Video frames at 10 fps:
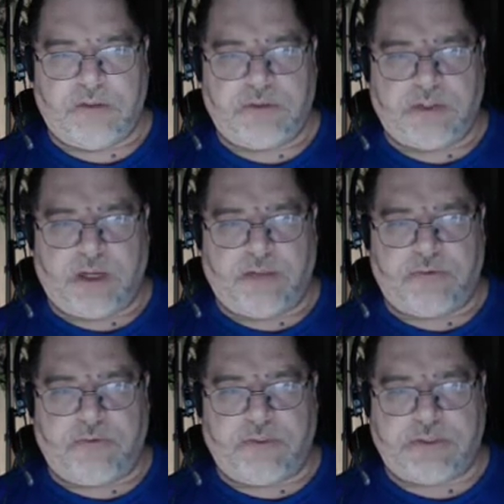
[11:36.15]
Just going to have to
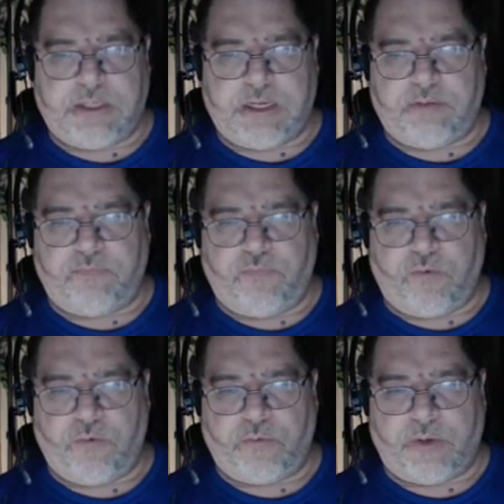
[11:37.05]
do this again
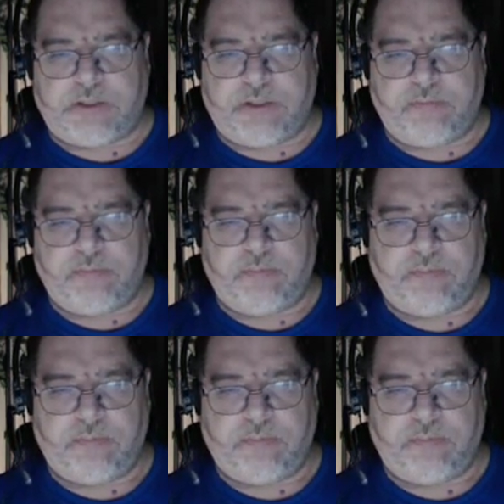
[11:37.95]
for the rest of them.